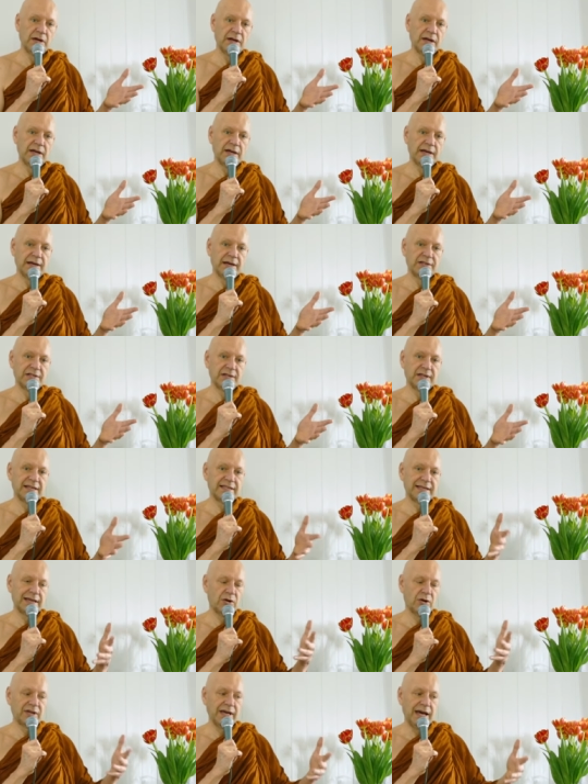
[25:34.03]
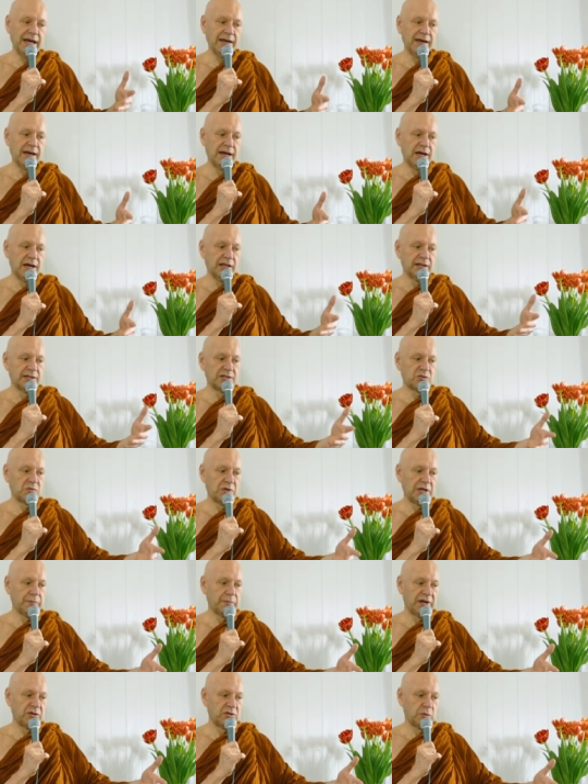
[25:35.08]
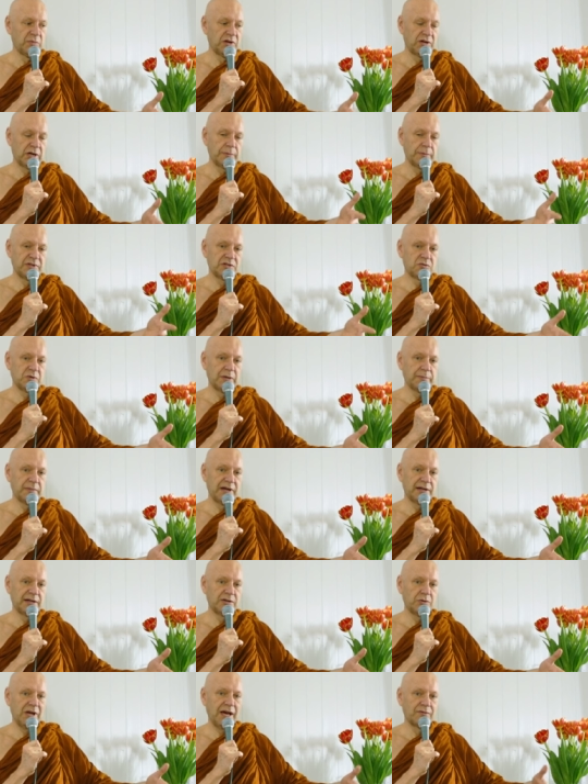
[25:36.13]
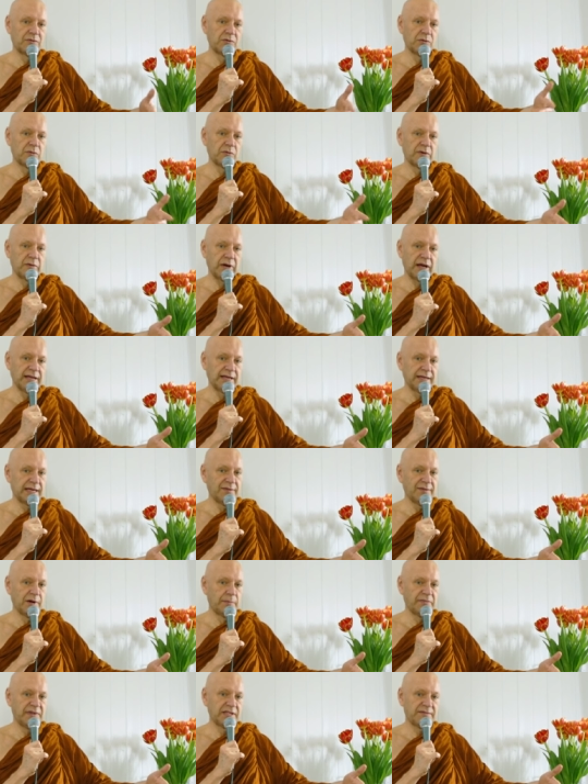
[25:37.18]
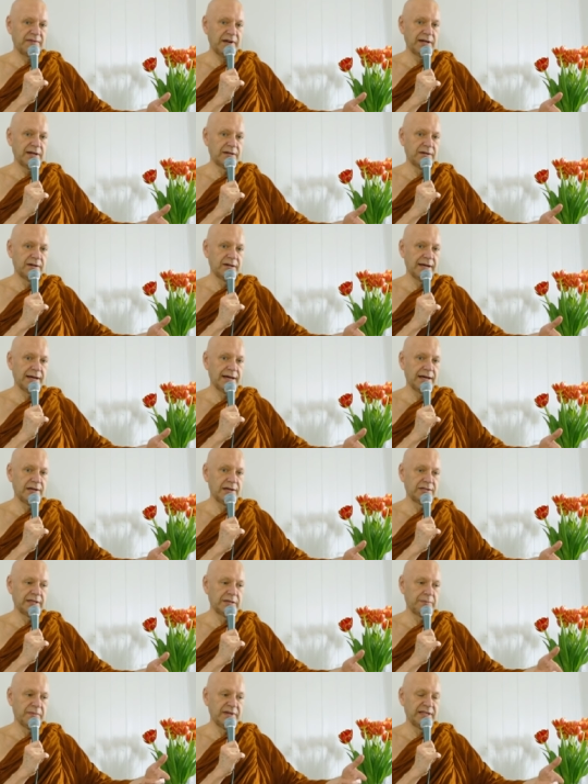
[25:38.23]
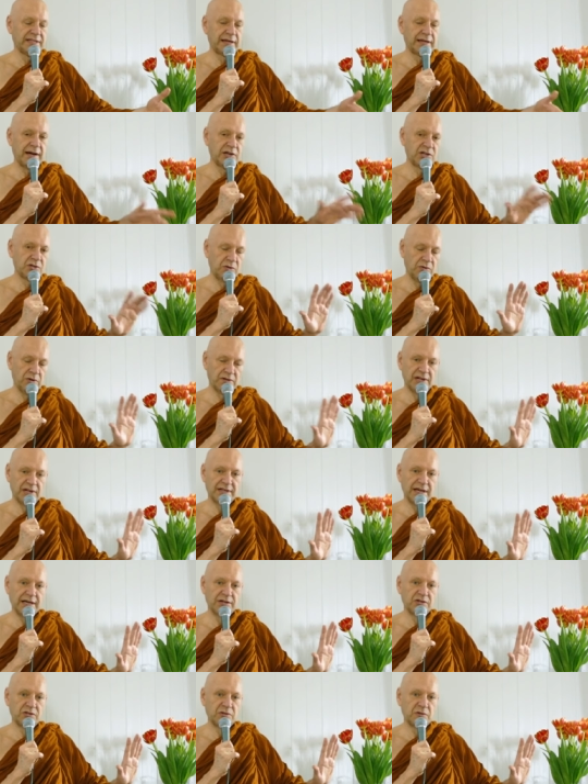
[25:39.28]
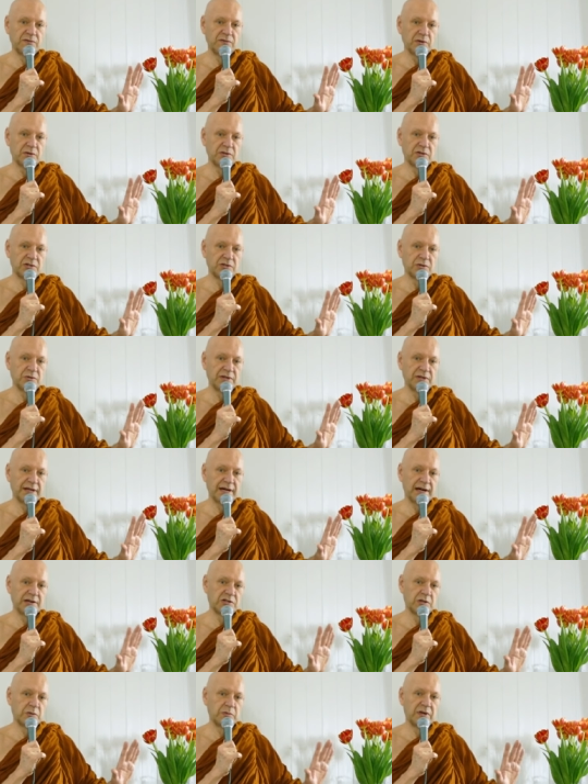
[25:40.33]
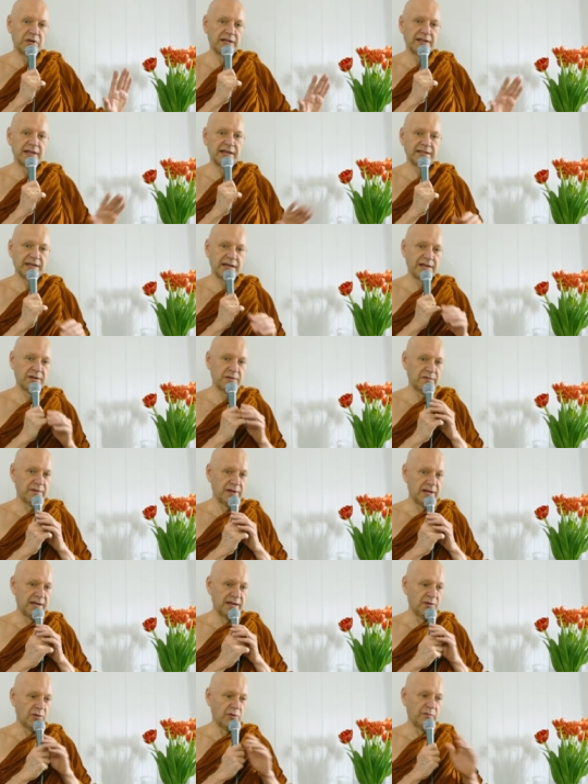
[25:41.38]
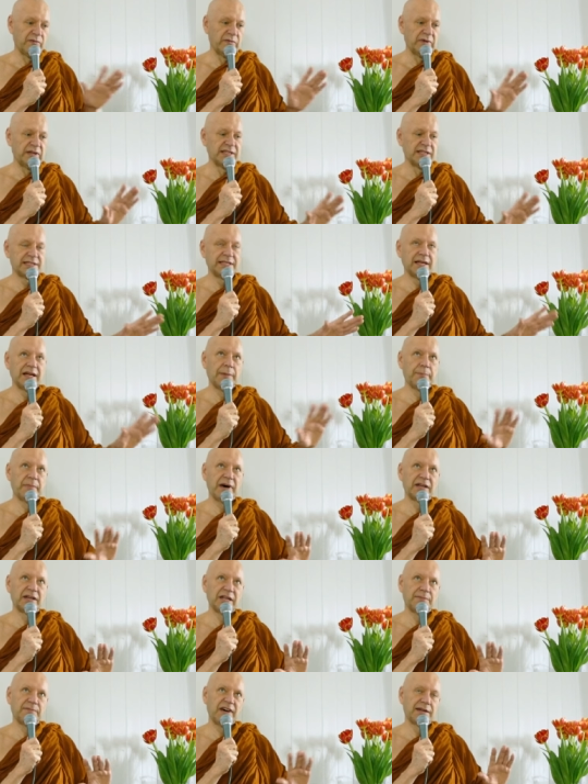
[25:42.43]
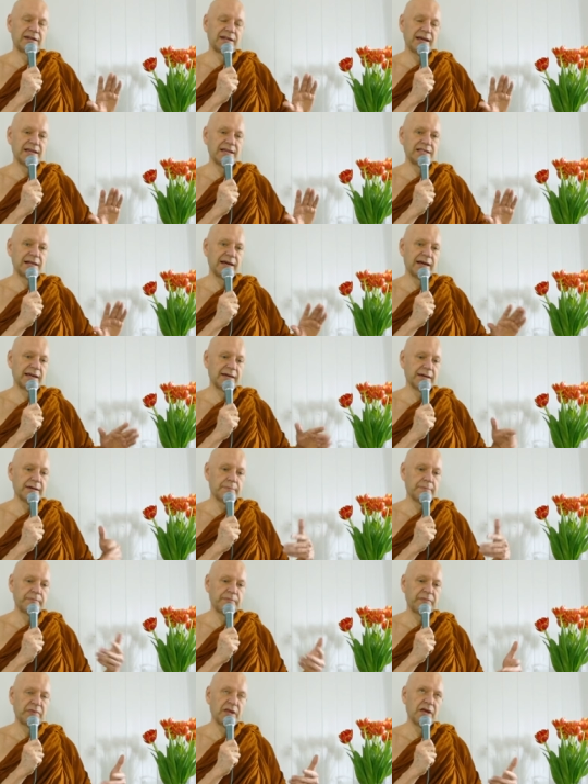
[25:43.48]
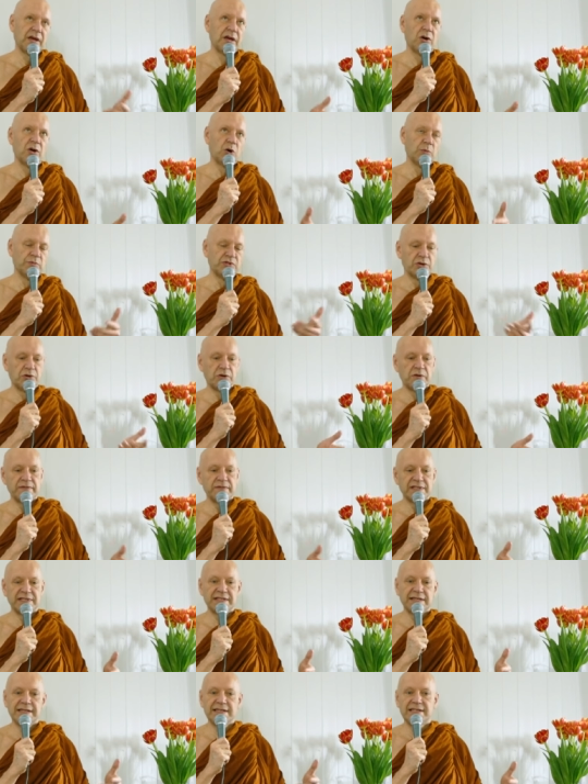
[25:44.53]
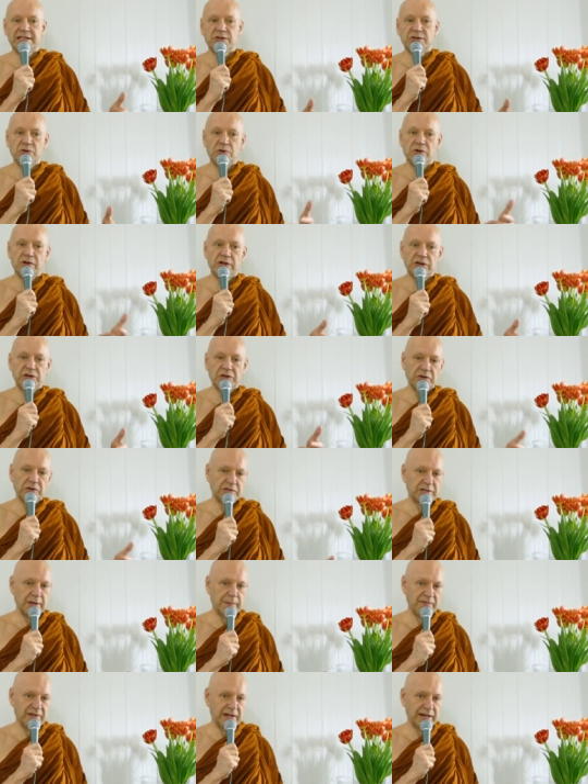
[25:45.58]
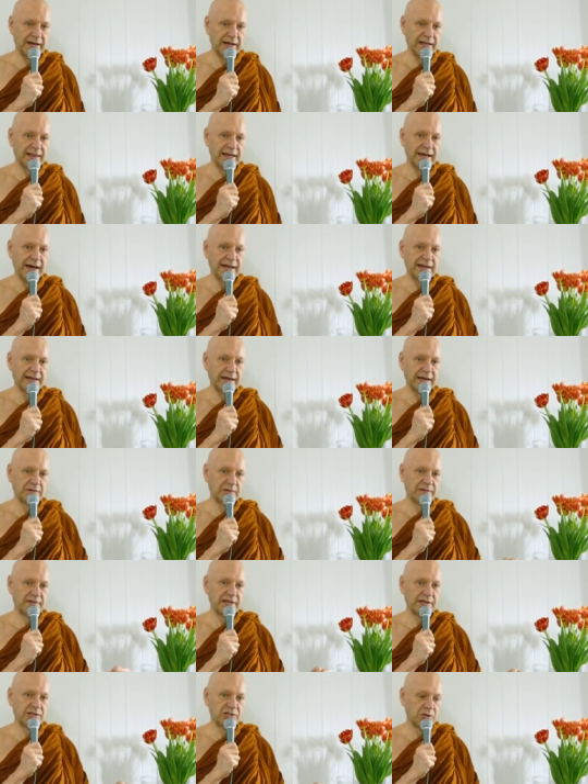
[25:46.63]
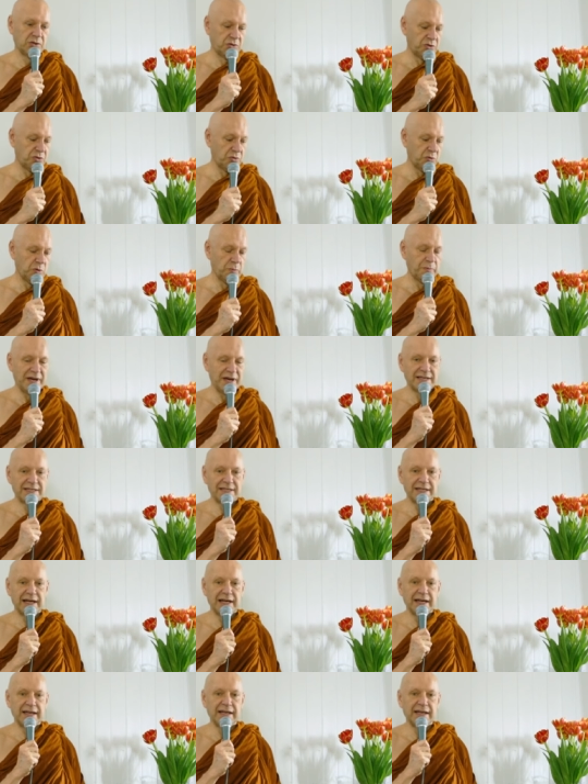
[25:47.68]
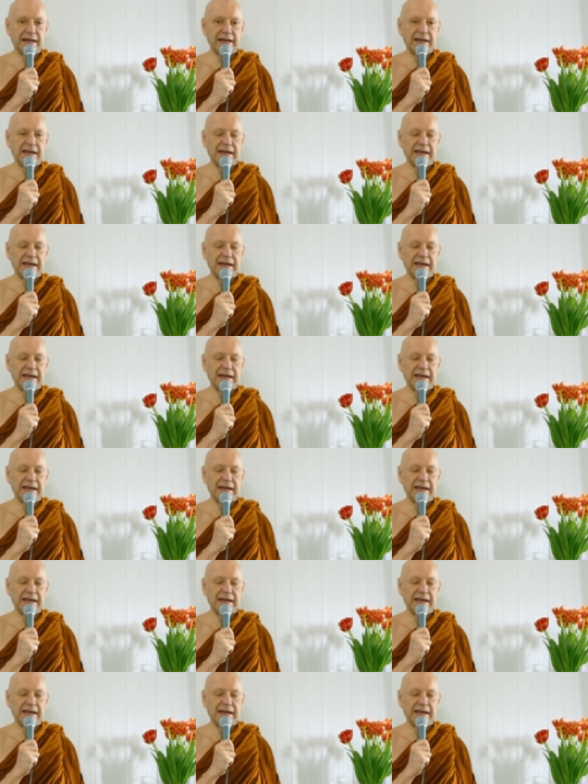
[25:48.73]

yeah? So they say, okay, the stream to become a stream enter, you have to give up this fetter. Yeah, so it means that I should not attach to virtue. Yeah, I should. That's kind of Sila Bhatta Bhatta is like uh, observances or you know something like that, kind of things you do basically. Uh,